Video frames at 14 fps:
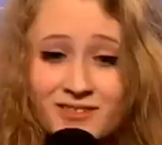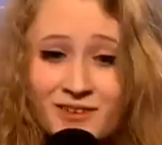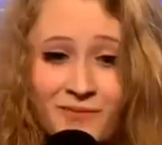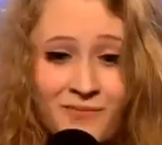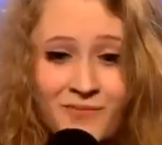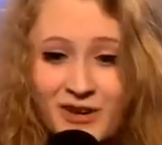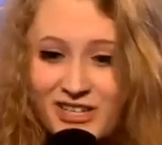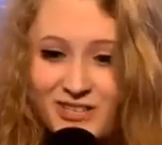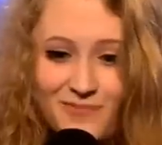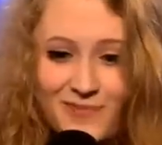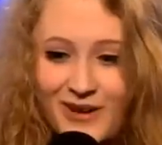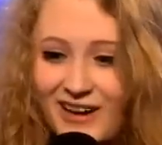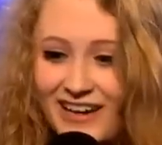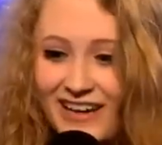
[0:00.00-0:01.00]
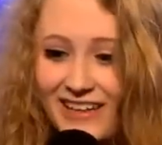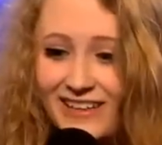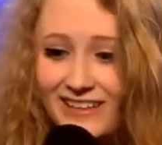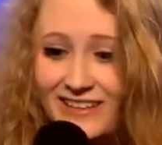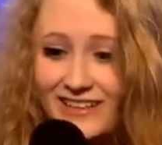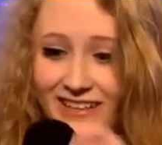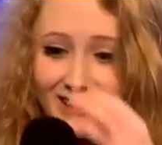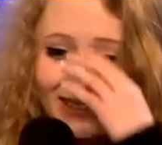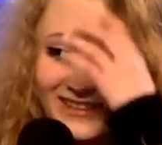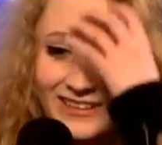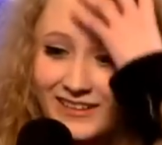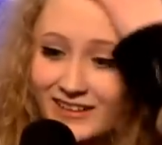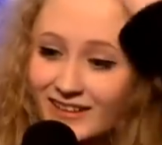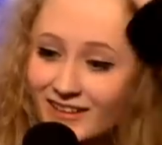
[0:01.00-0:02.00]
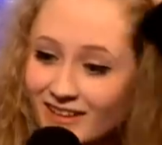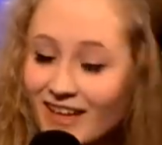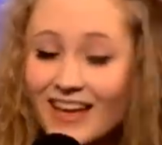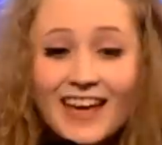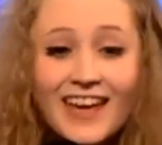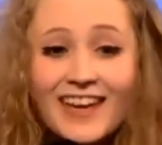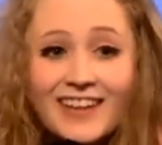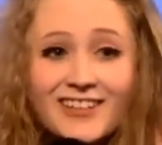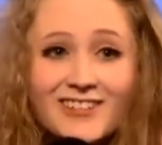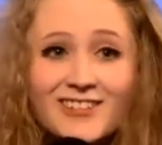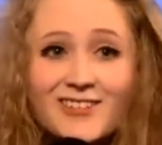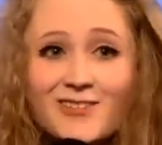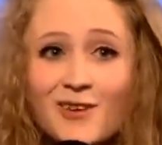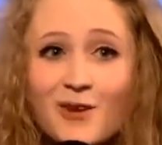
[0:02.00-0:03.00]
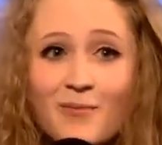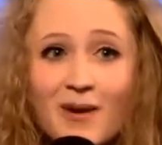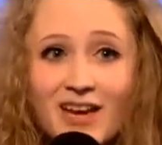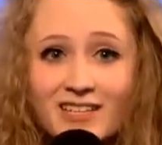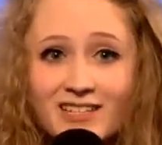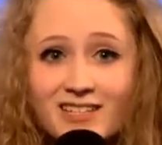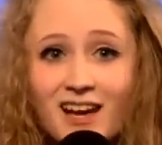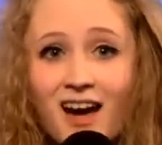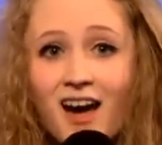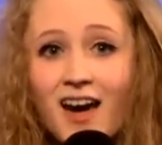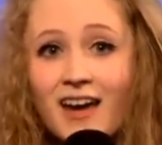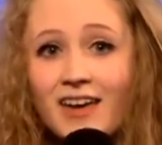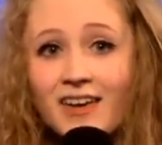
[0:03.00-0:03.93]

not much, but it's the best I